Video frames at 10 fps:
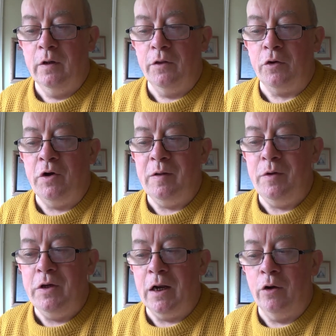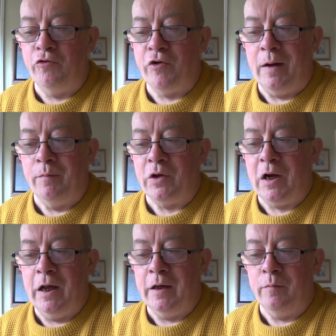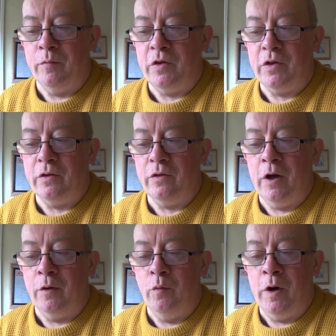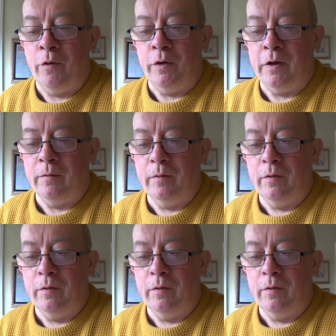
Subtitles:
The creamy yellow trams claims the unwary,